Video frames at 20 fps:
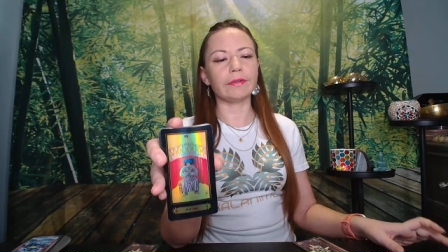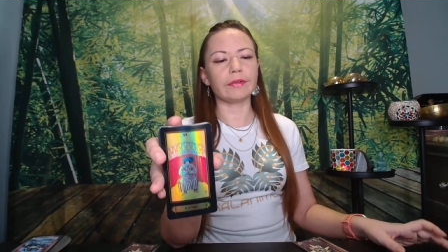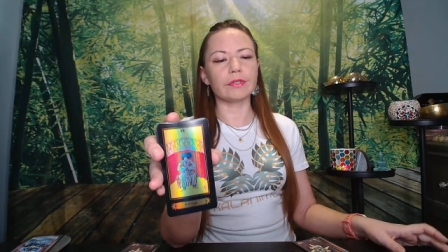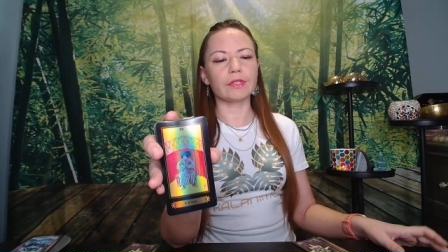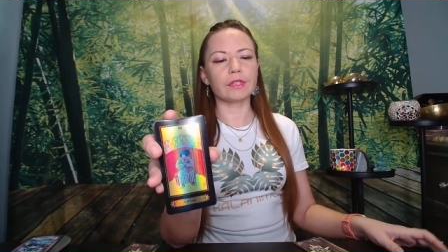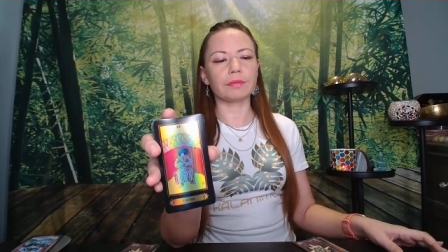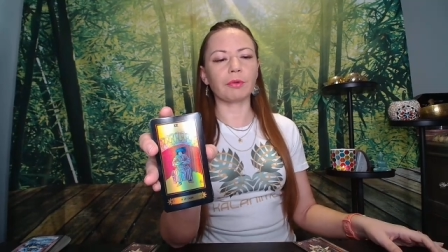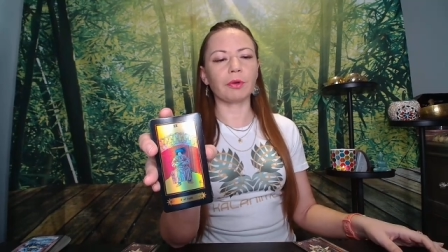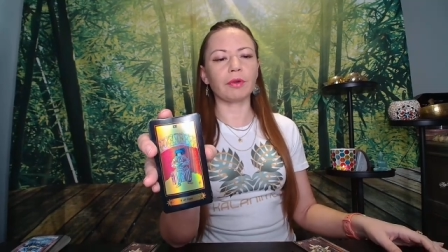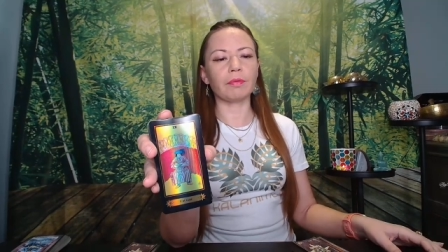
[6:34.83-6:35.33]

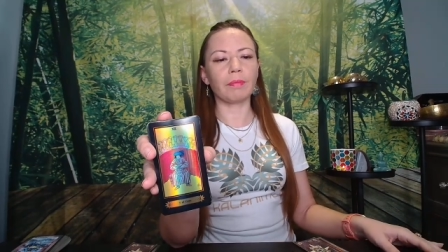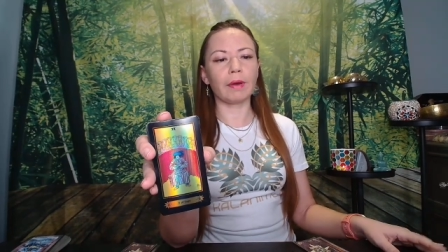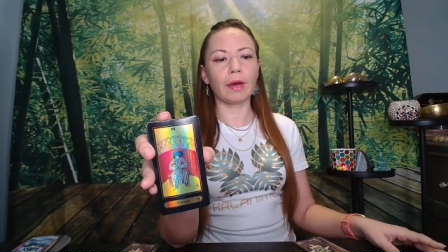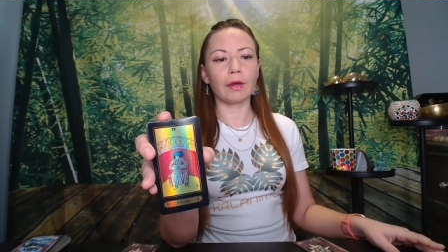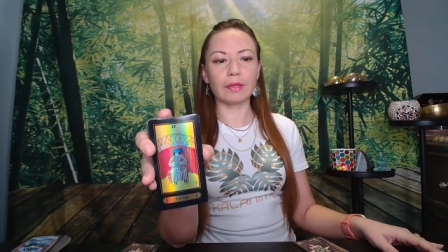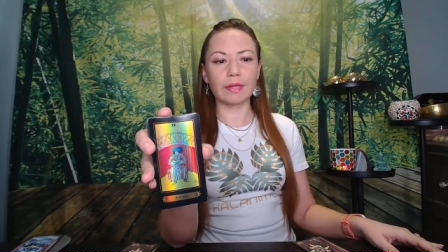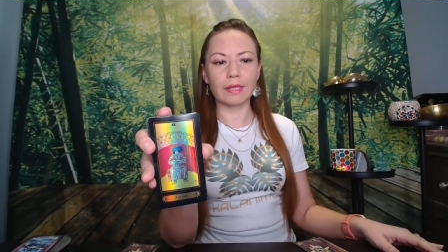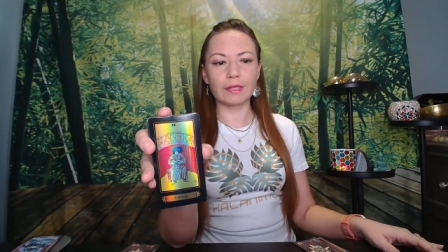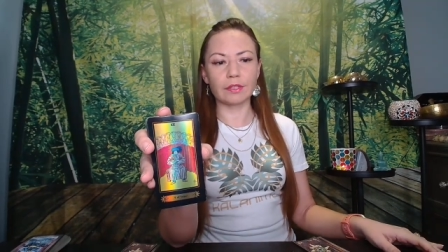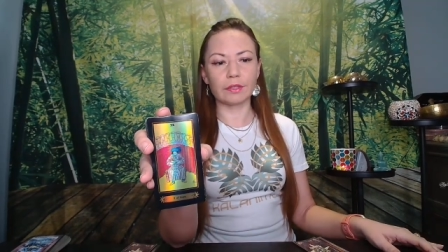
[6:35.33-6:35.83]
It's more
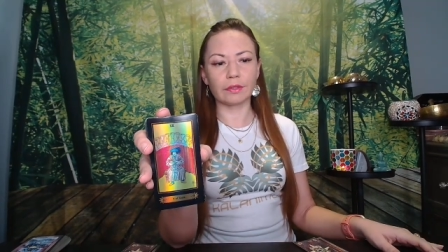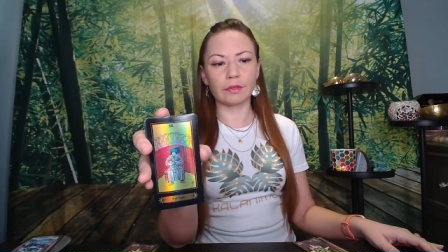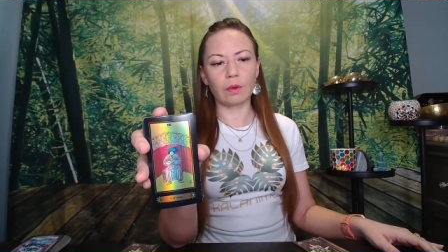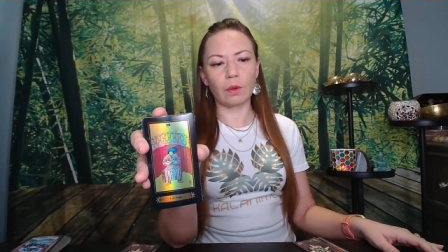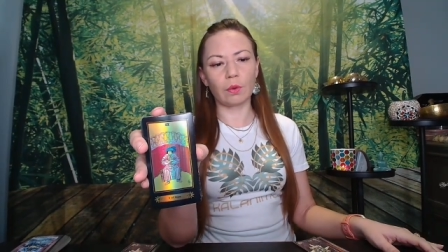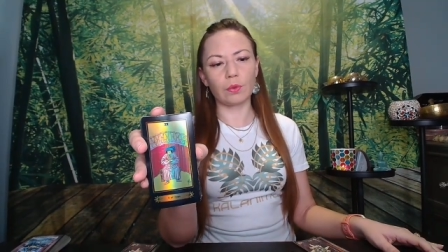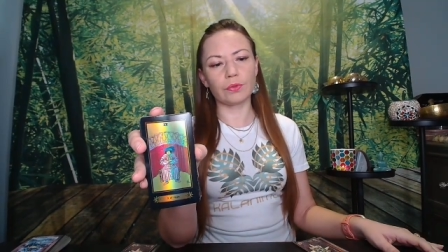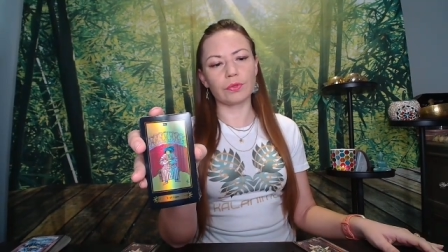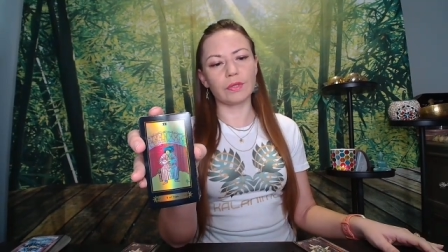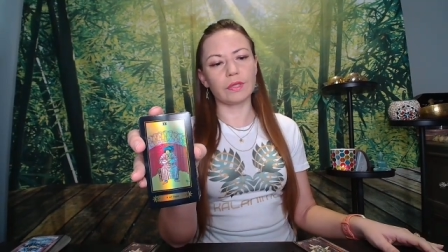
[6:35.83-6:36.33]
about letting
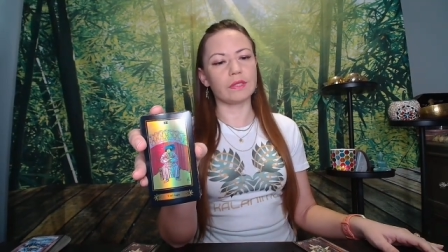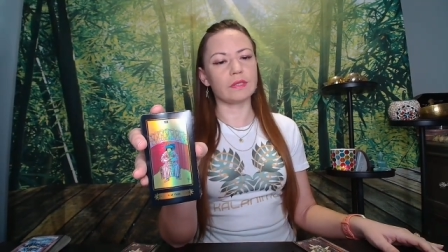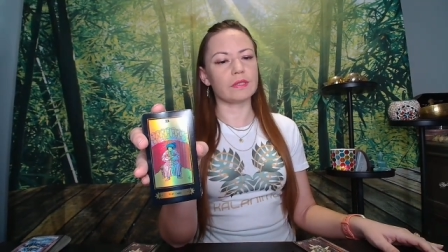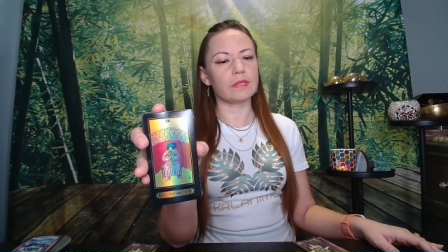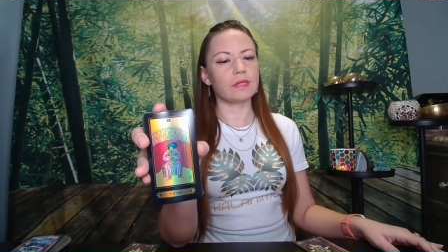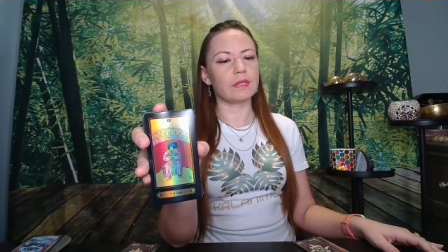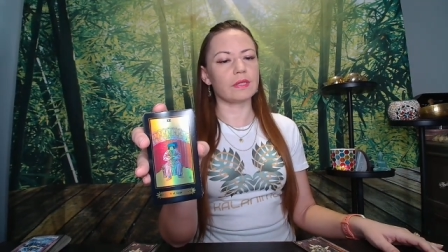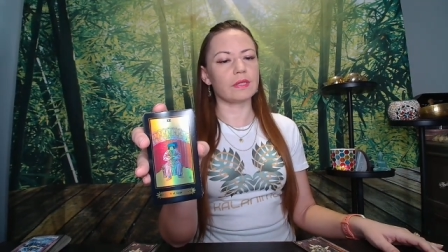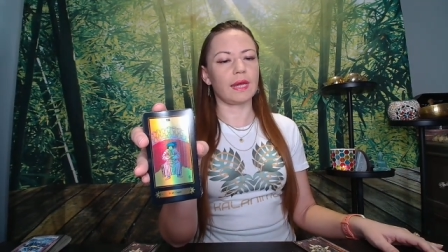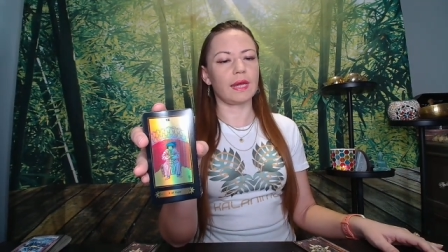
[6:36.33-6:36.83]
go of
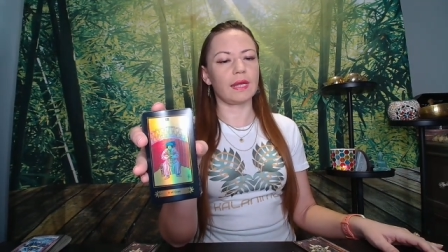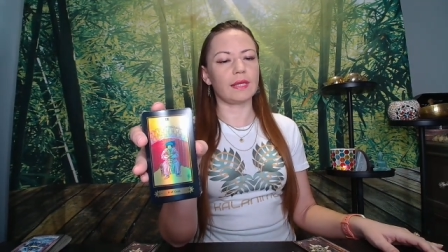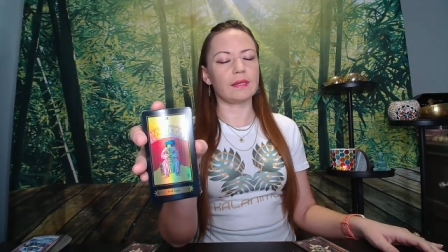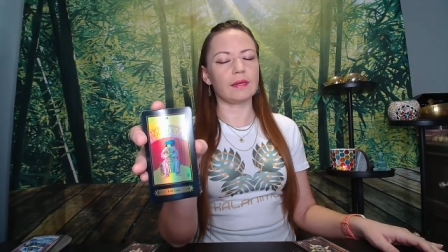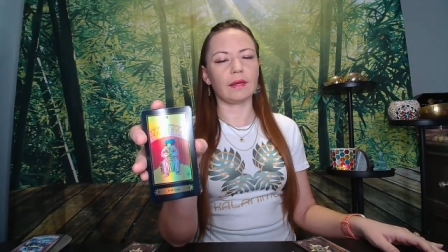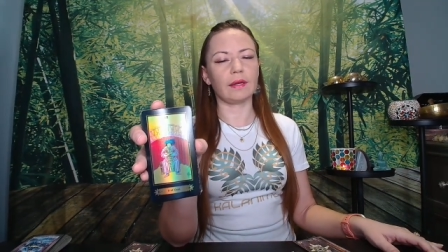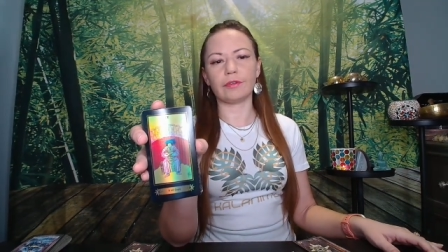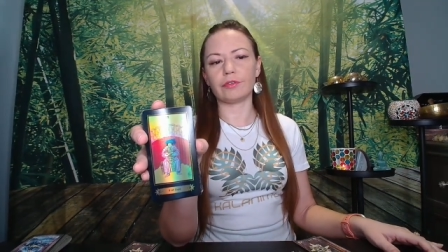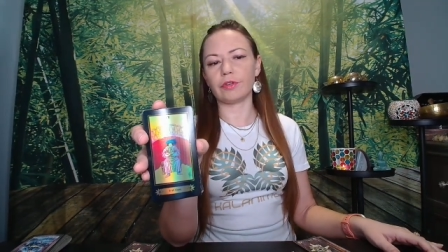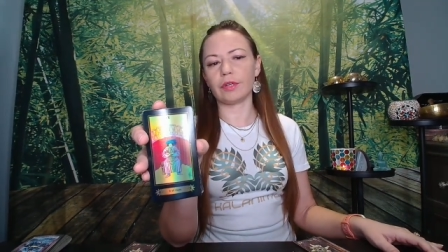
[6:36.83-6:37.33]
things that
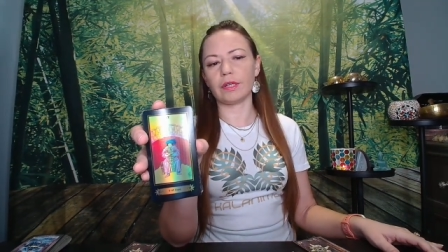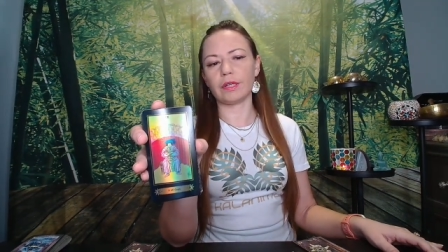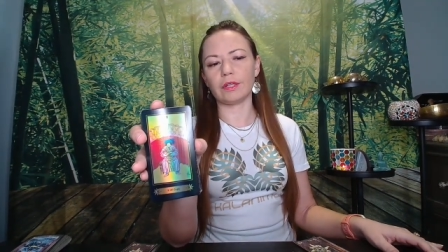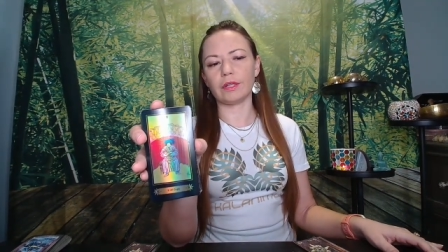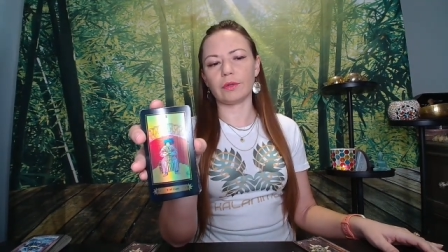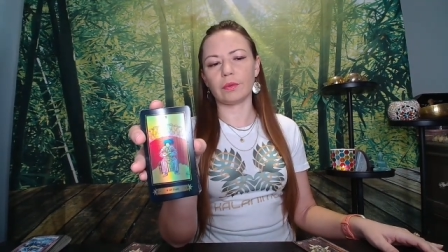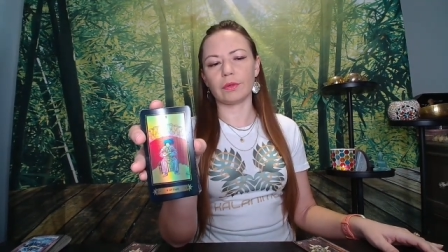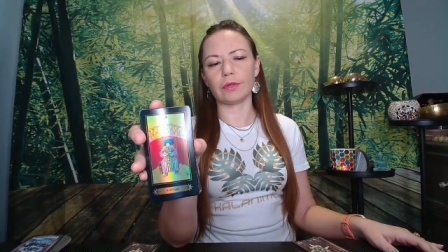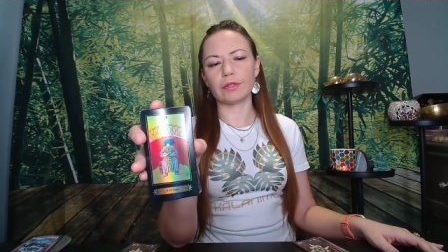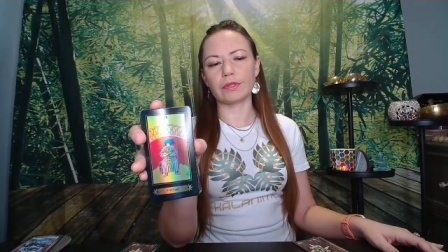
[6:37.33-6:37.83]
aren't really
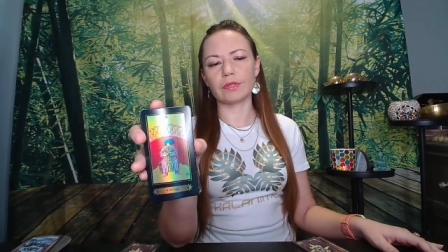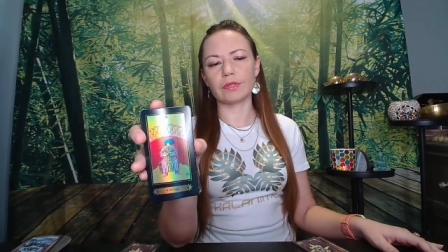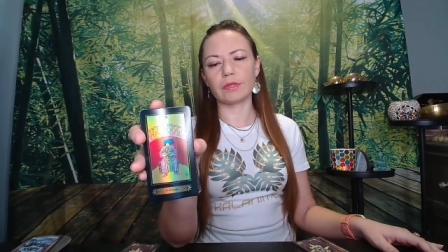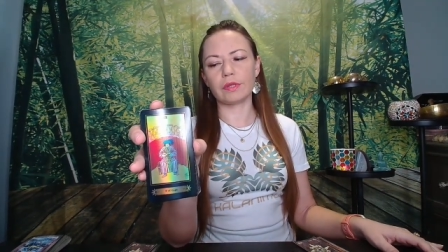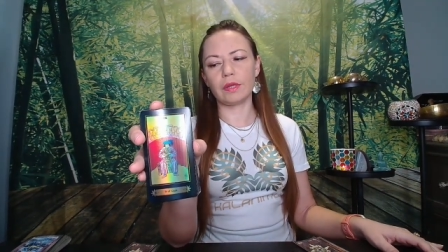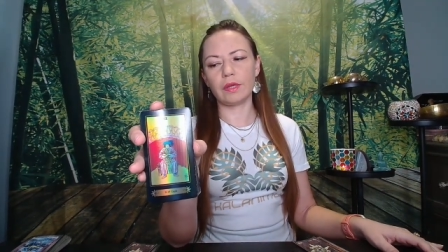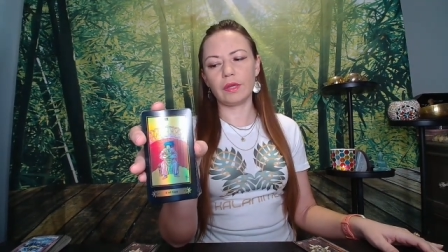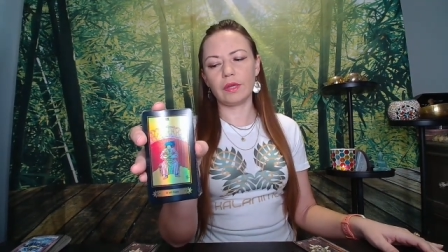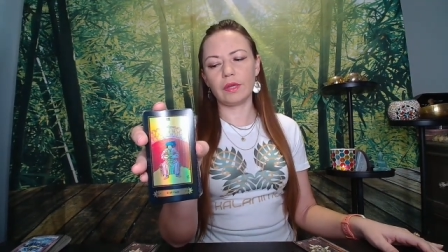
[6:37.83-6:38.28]
yours.